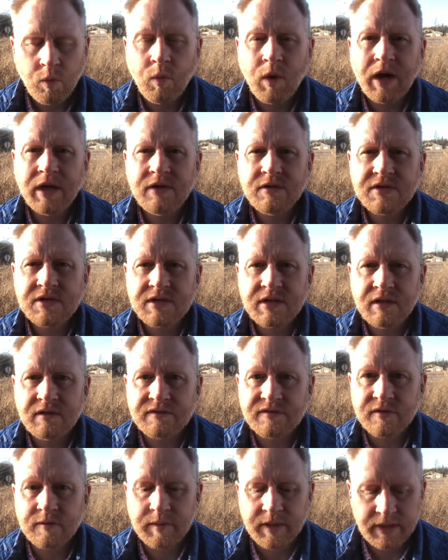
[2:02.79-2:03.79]
why you sent
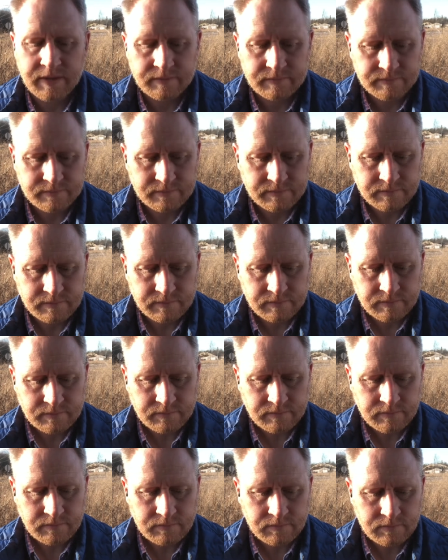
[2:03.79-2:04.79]
for me."
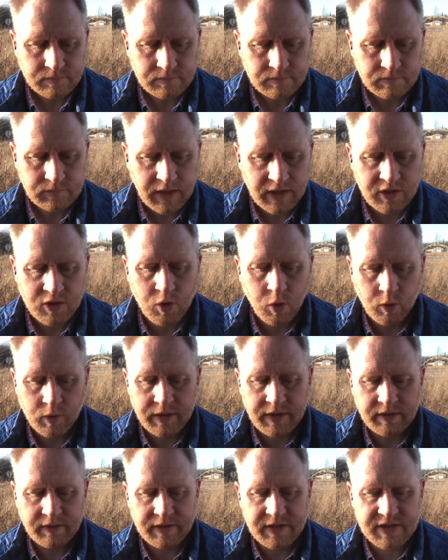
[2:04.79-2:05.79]
And
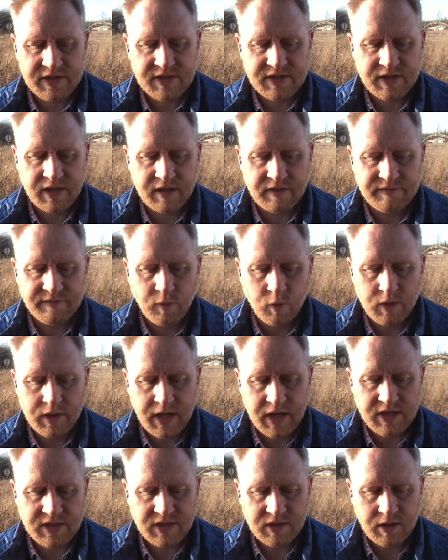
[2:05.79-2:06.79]
Cornelius said, "4
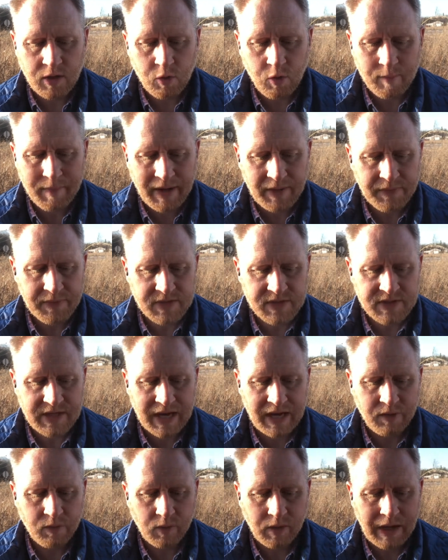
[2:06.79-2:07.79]
days ago about this
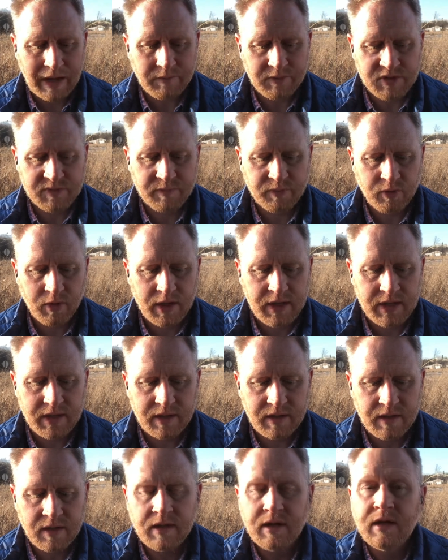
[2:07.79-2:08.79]
hour, I was
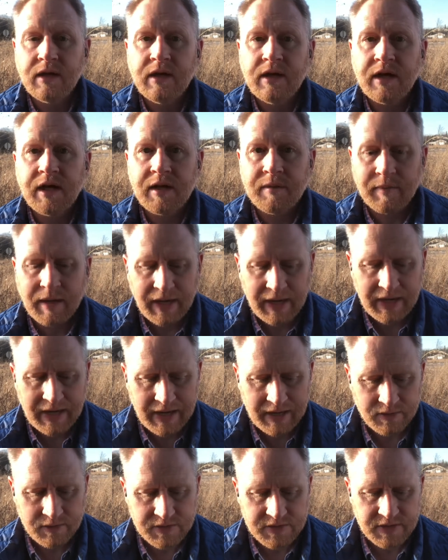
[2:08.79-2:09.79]
praying in my
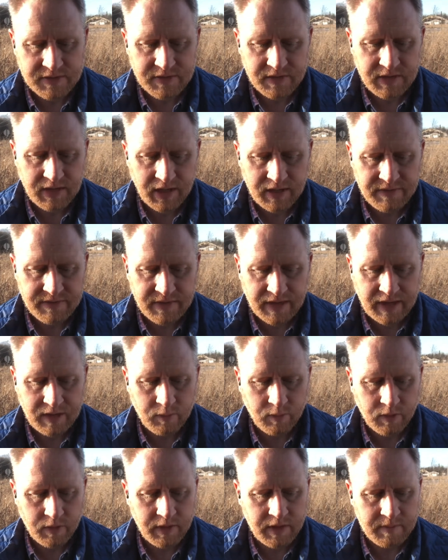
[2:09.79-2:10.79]
house at the ninth
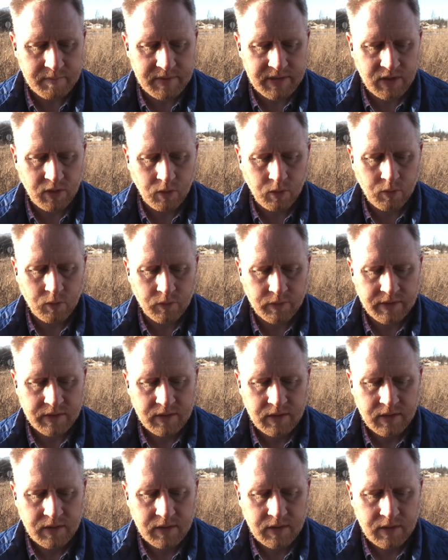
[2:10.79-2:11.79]
hour, and behold,
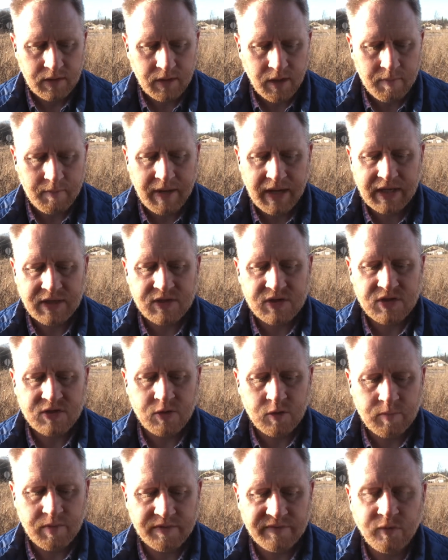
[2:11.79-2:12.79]
a man
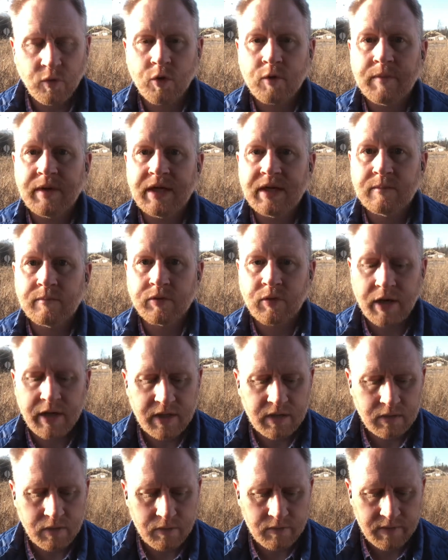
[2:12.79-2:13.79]
stood before me in bright
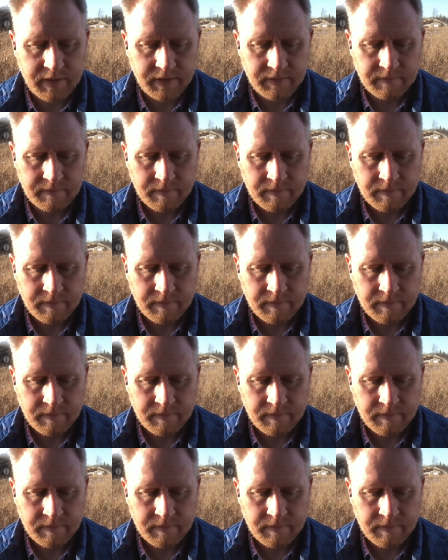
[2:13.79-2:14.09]
clothing